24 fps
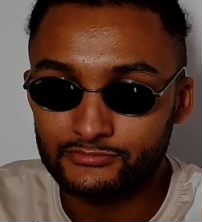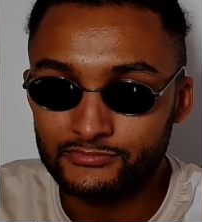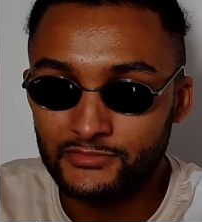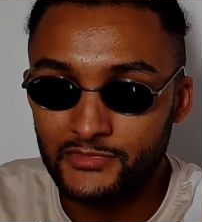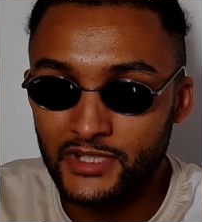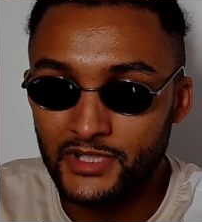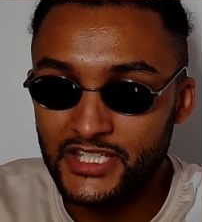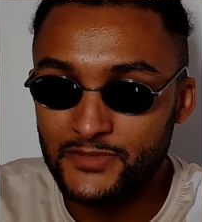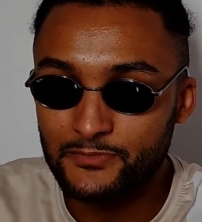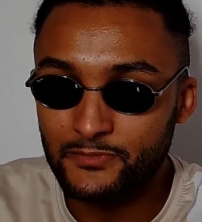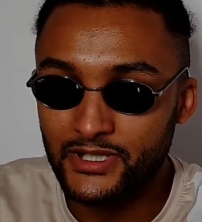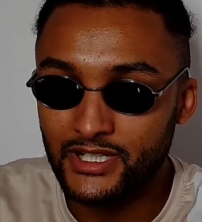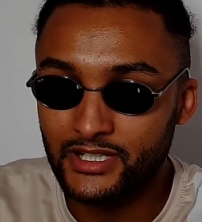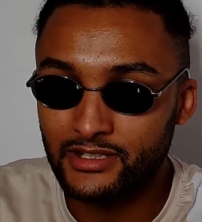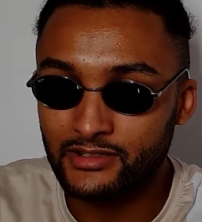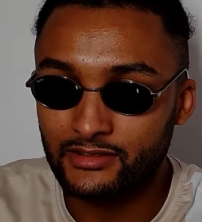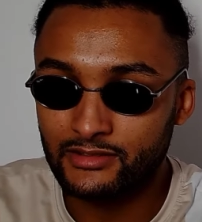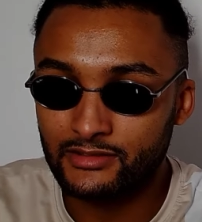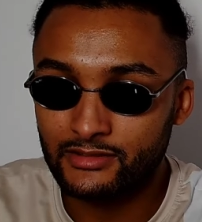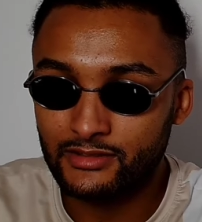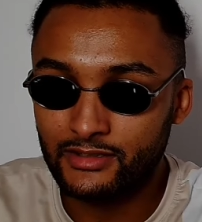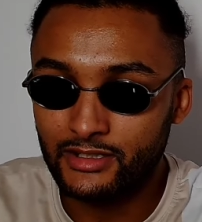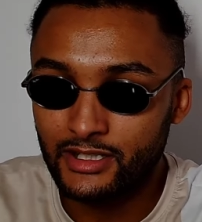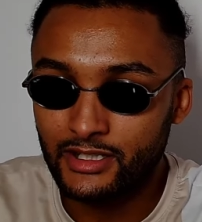
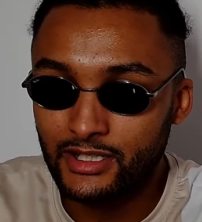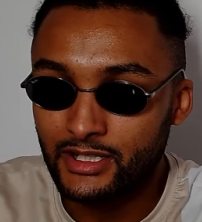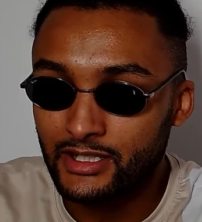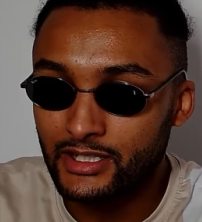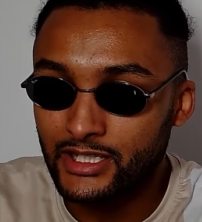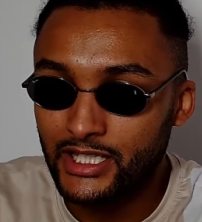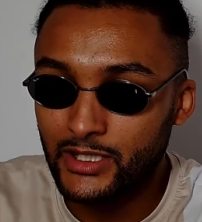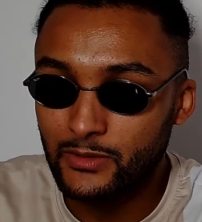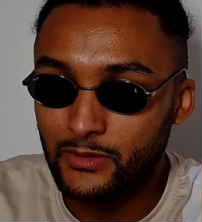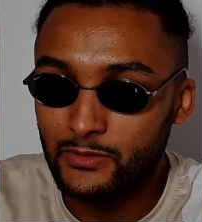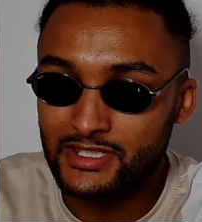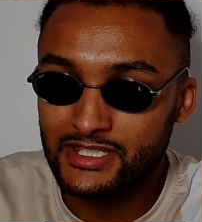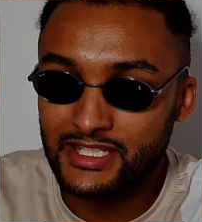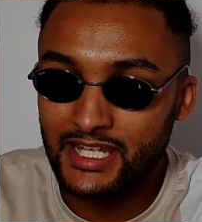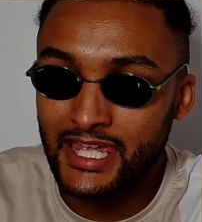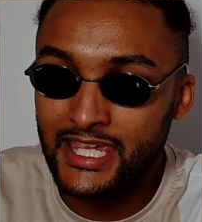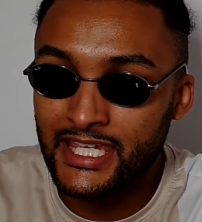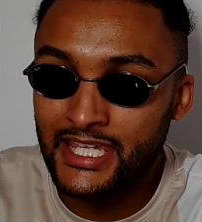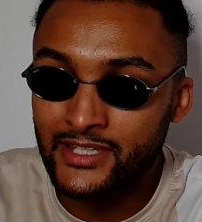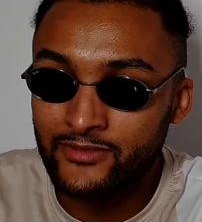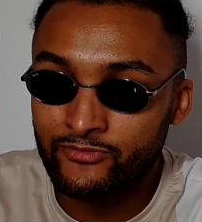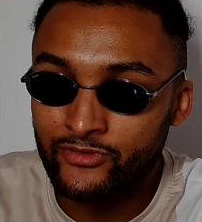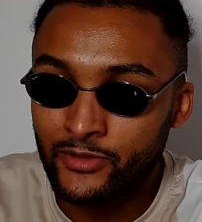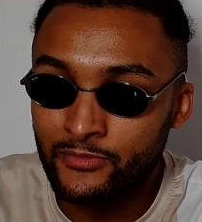he was
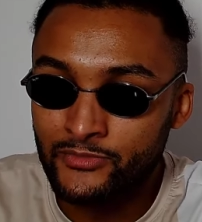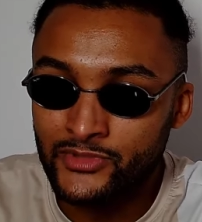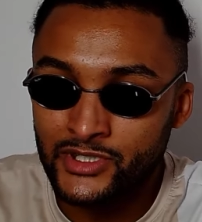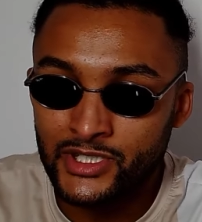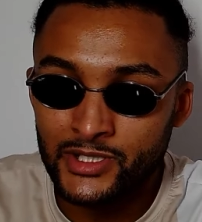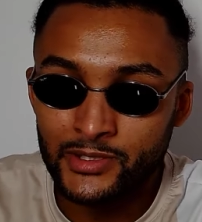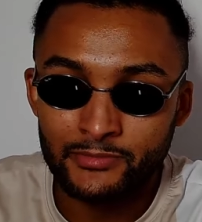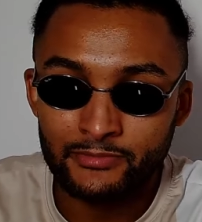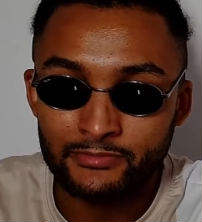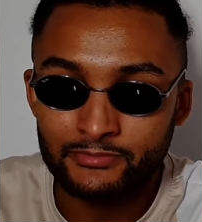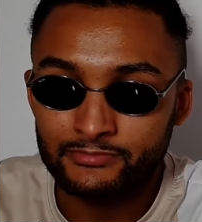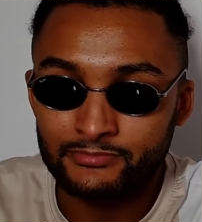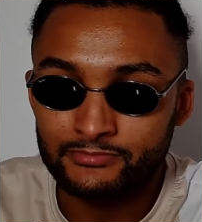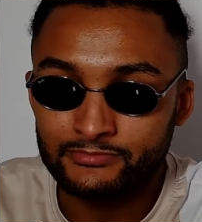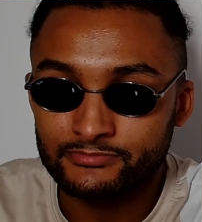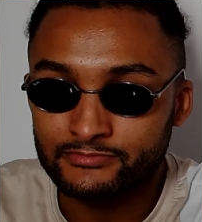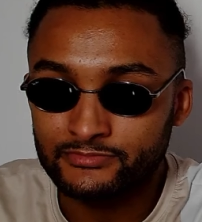taken from some